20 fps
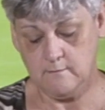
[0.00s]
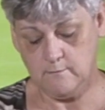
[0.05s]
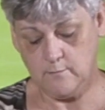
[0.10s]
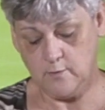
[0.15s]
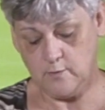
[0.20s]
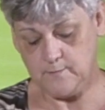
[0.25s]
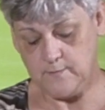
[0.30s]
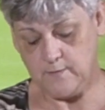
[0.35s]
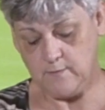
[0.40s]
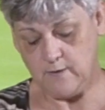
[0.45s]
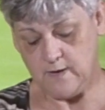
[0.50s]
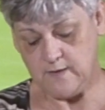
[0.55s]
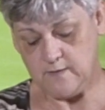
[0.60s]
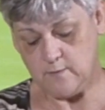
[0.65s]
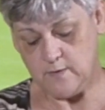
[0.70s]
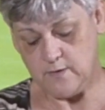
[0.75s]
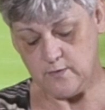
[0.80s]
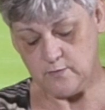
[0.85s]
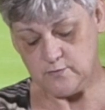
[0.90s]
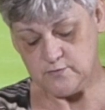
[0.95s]
pop your other
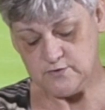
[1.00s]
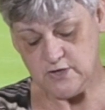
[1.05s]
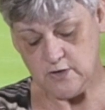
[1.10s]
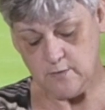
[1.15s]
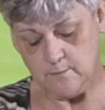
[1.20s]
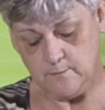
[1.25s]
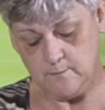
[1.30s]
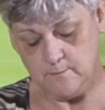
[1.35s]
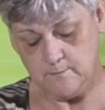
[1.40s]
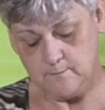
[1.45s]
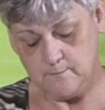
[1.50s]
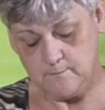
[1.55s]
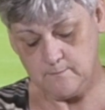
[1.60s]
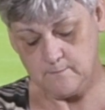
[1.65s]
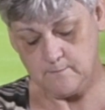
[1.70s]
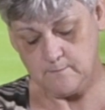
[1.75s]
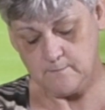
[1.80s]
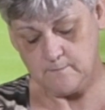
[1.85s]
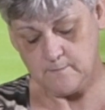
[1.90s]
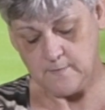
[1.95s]
one on top,
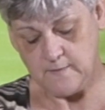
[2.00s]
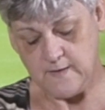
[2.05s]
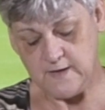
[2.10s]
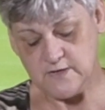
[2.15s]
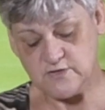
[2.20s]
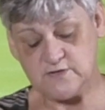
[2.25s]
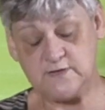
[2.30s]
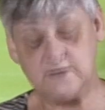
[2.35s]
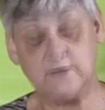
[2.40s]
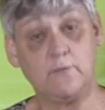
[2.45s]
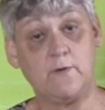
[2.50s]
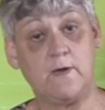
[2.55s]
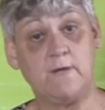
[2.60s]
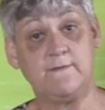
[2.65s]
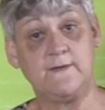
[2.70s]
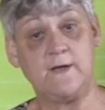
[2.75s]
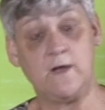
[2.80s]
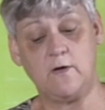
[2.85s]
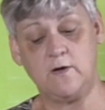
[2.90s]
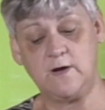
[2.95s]
and there's your little
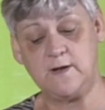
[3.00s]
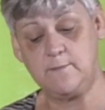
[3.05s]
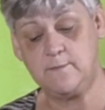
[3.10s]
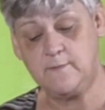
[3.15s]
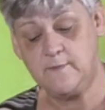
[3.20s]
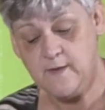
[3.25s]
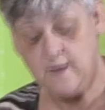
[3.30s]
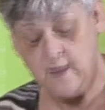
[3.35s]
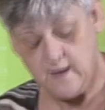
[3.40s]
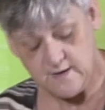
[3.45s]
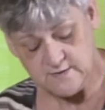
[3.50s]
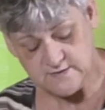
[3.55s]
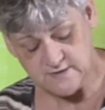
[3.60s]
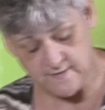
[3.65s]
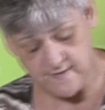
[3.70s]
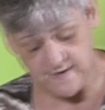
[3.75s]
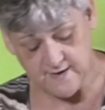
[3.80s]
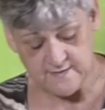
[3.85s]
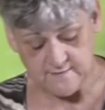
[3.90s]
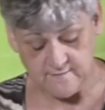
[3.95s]
ravioli. So
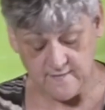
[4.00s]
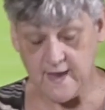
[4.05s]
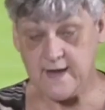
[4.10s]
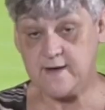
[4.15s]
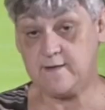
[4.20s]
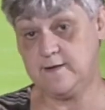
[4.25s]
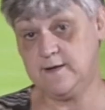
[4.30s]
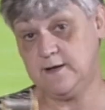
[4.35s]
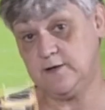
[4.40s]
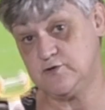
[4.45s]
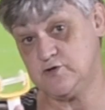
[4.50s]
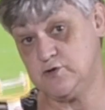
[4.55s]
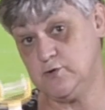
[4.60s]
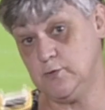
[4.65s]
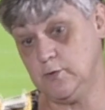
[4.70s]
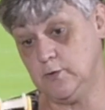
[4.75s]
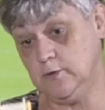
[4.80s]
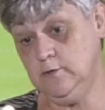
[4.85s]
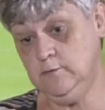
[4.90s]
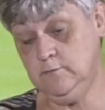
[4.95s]
that little
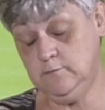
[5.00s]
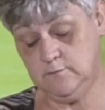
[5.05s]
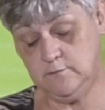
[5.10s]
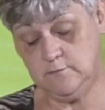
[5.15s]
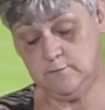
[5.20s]
tool,